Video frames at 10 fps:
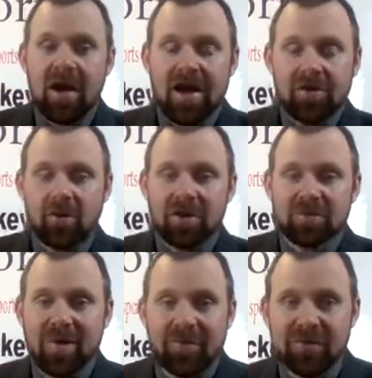I don't know
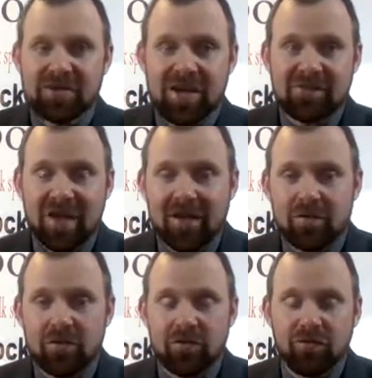much about the Jets. I don't
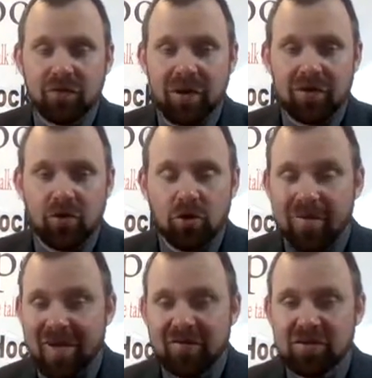even know who's playing
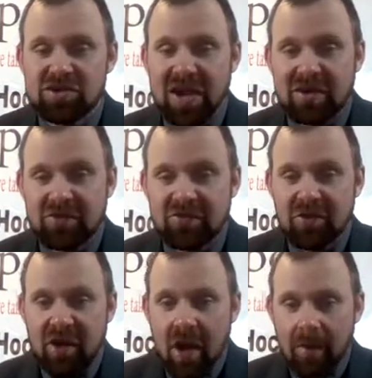quarterback for the Jets.
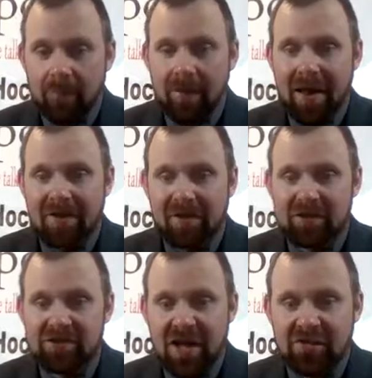But I think
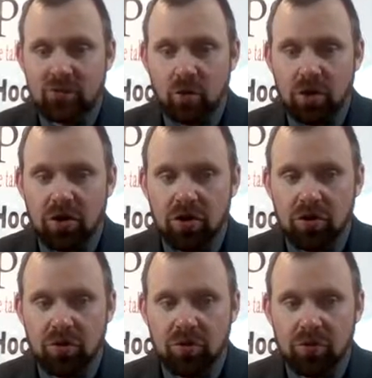the Jets
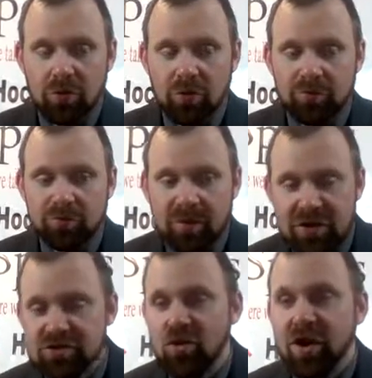will be
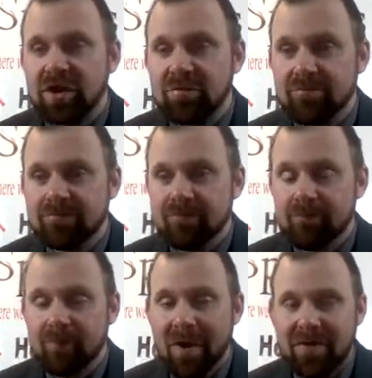destroyed
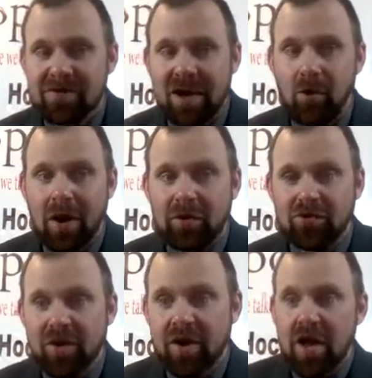by the
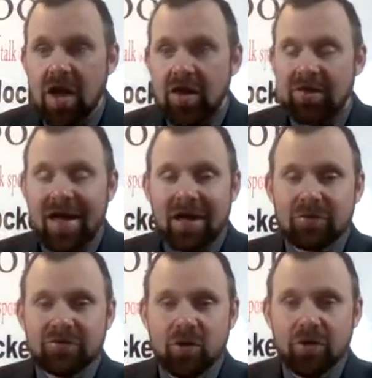Jaguars. Now
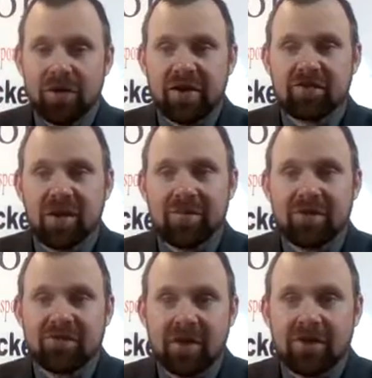let's go to the next game
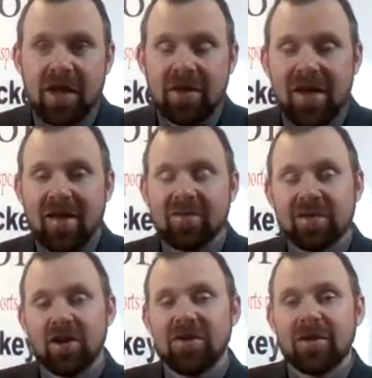on Sunday. You have the
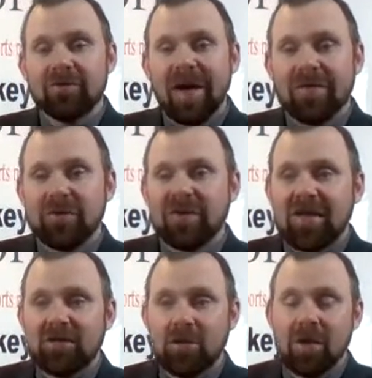Carolina Panthers
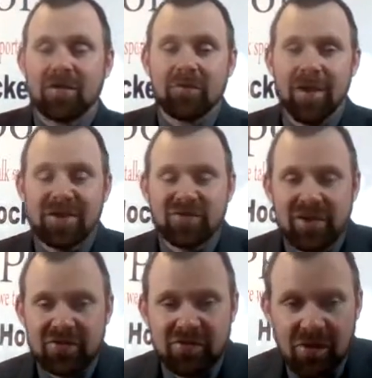at the New England
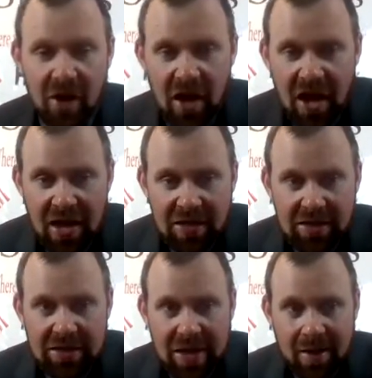Patriots.
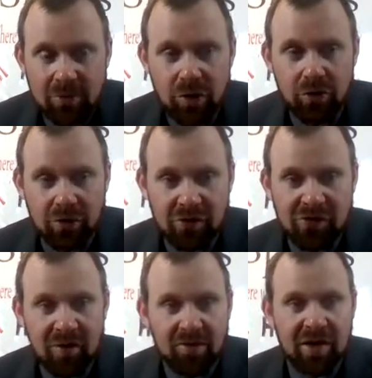Cam Newton seems